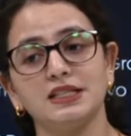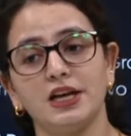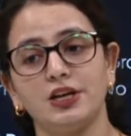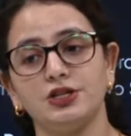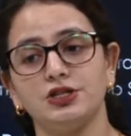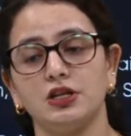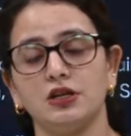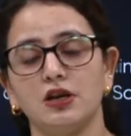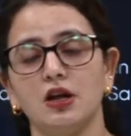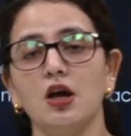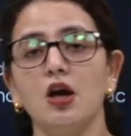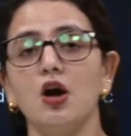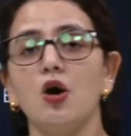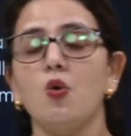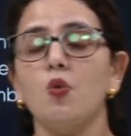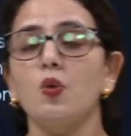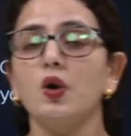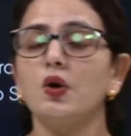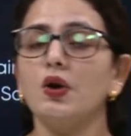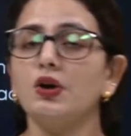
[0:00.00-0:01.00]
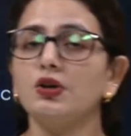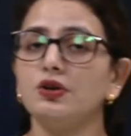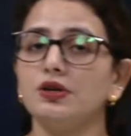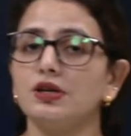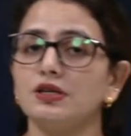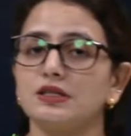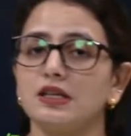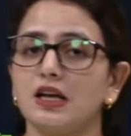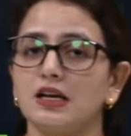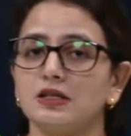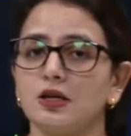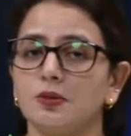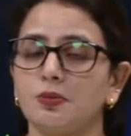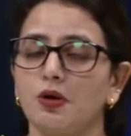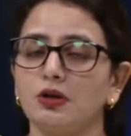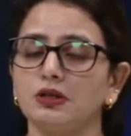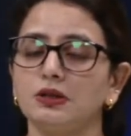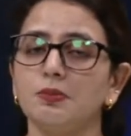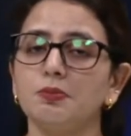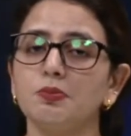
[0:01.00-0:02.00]
session we are going to discuss
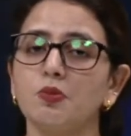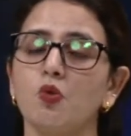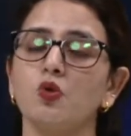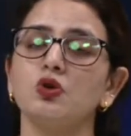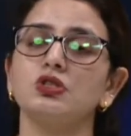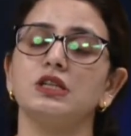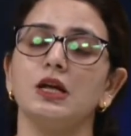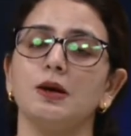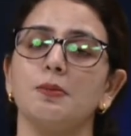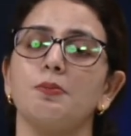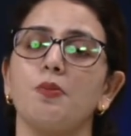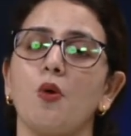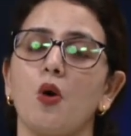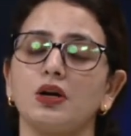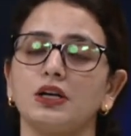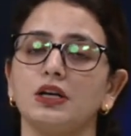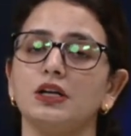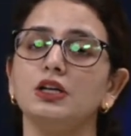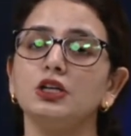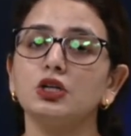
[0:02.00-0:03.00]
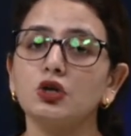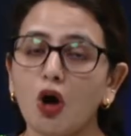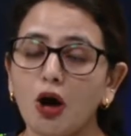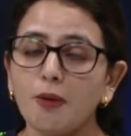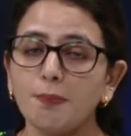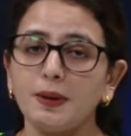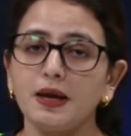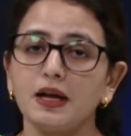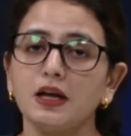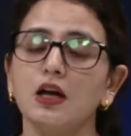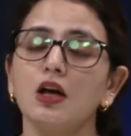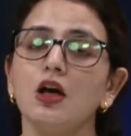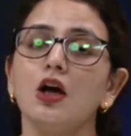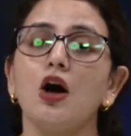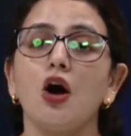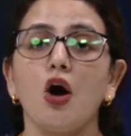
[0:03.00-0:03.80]
about the most important topic